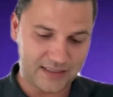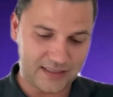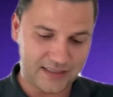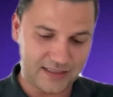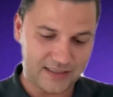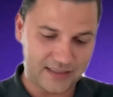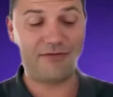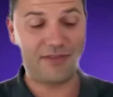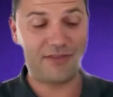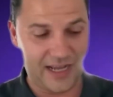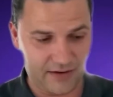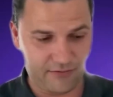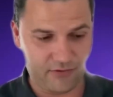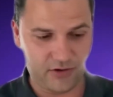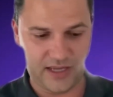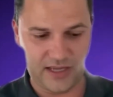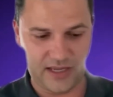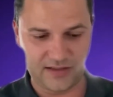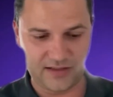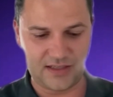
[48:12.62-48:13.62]
done,
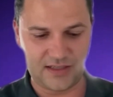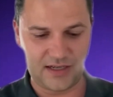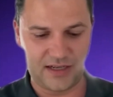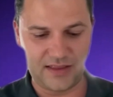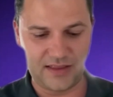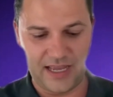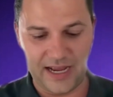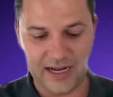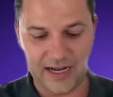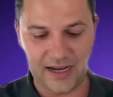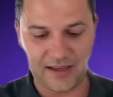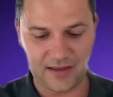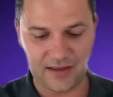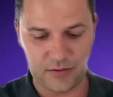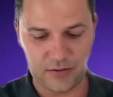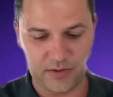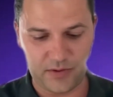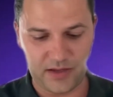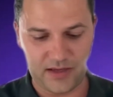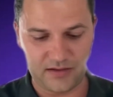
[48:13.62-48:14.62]
if that ever gets done, then
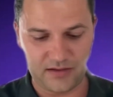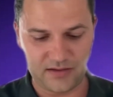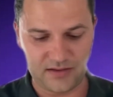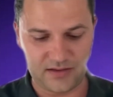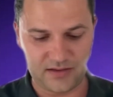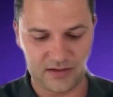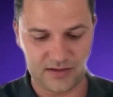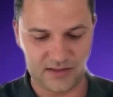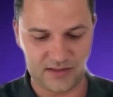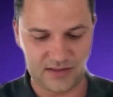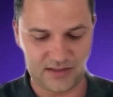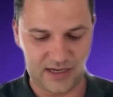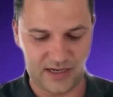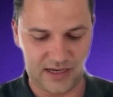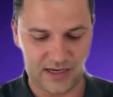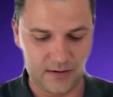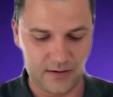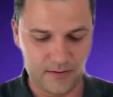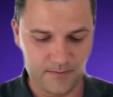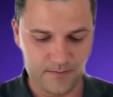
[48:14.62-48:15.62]
I think we can start to
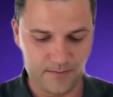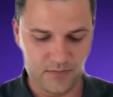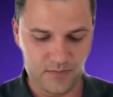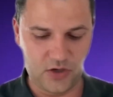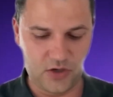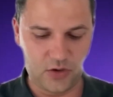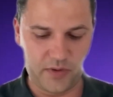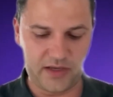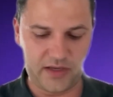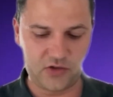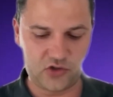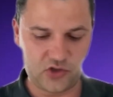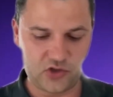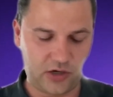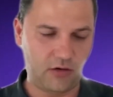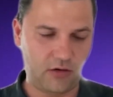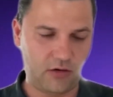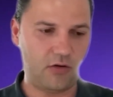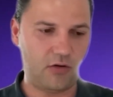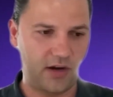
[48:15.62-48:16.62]
say, you know, we can
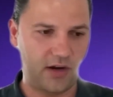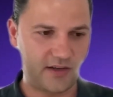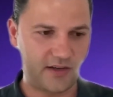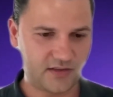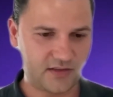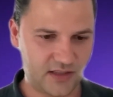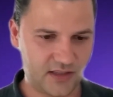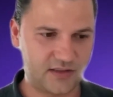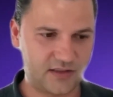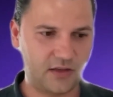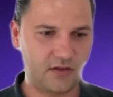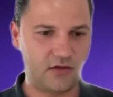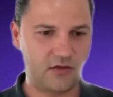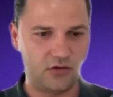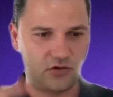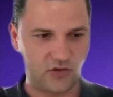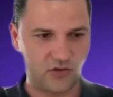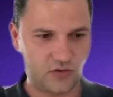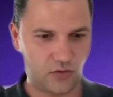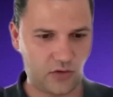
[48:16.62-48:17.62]
share across
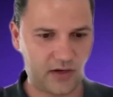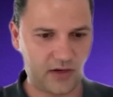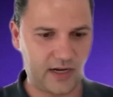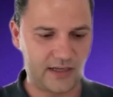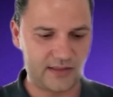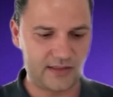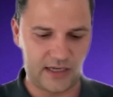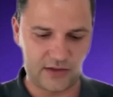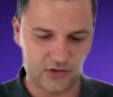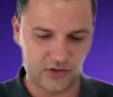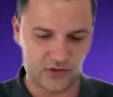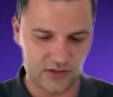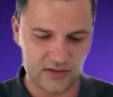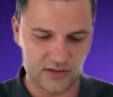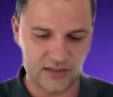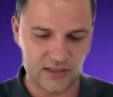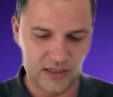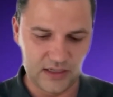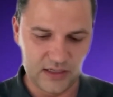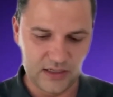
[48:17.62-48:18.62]
institutions,
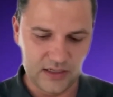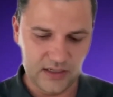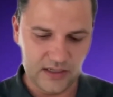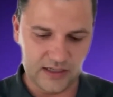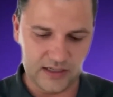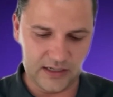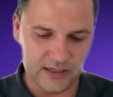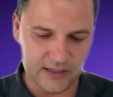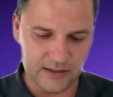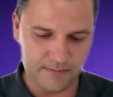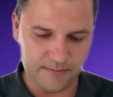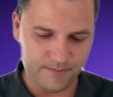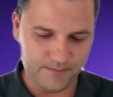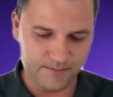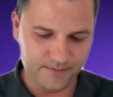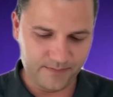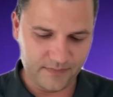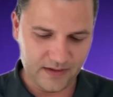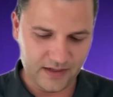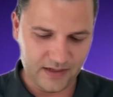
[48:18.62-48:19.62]
organizations.
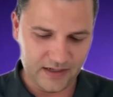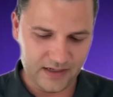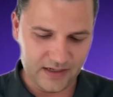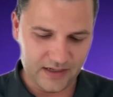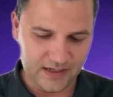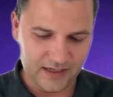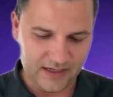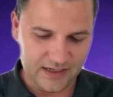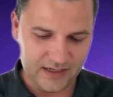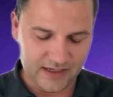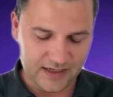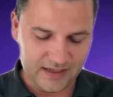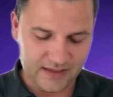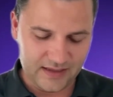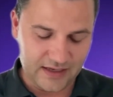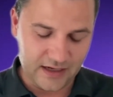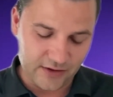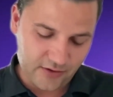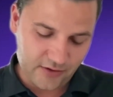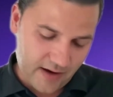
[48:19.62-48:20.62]
Um,
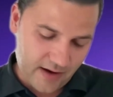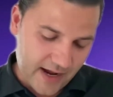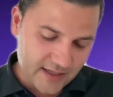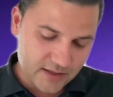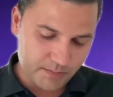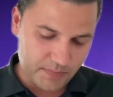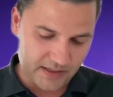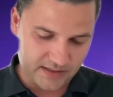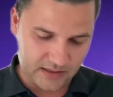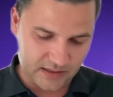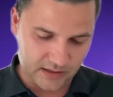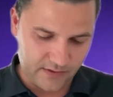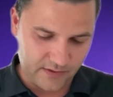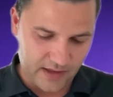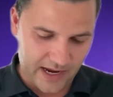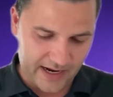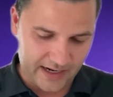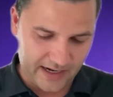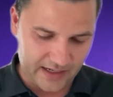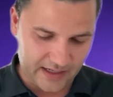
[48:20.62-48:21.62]
the other aspect of
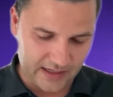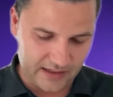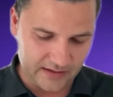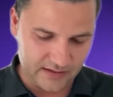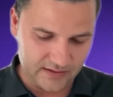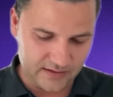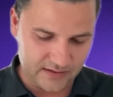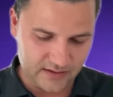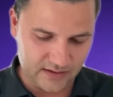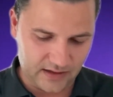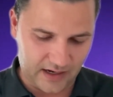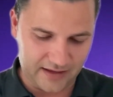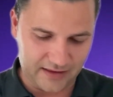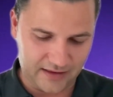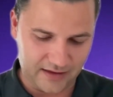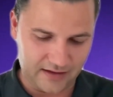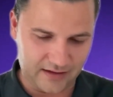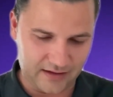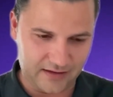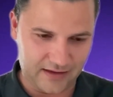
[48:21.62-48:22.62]
that is I
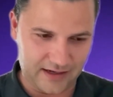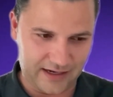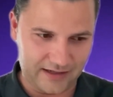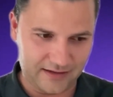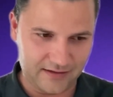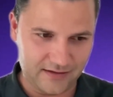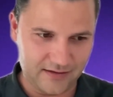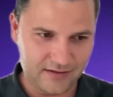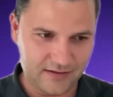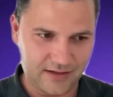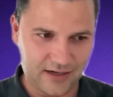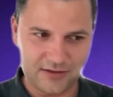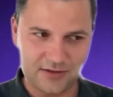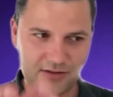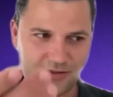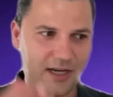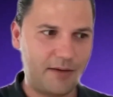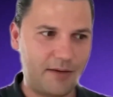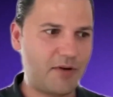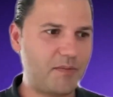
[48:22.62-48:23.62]
think that
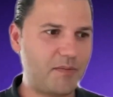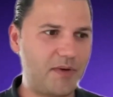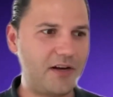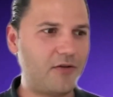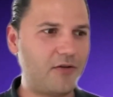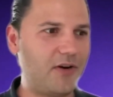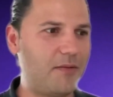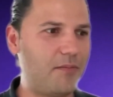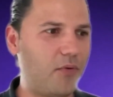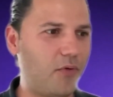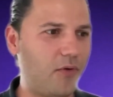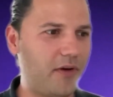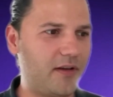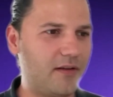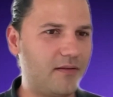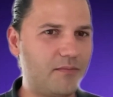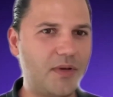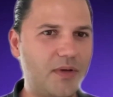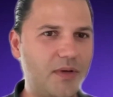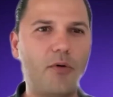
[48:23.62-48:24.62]
Dr. Tabak made a great
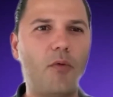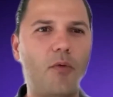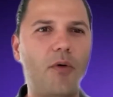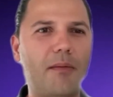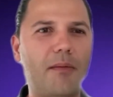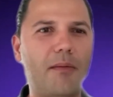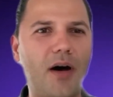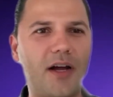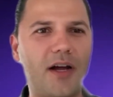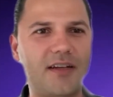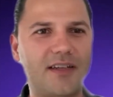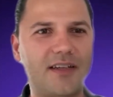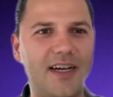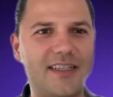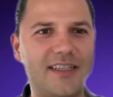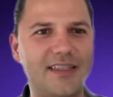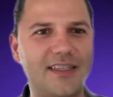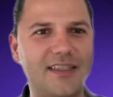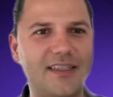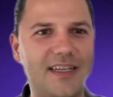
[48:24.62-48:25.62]
point. People want to
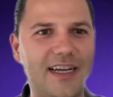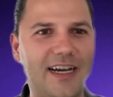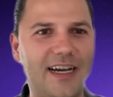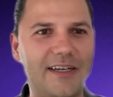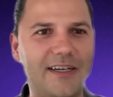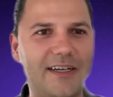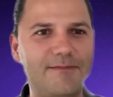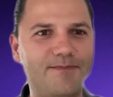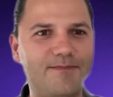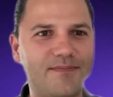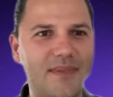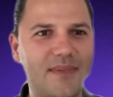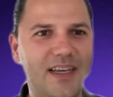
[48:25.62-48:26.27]
monetize this data.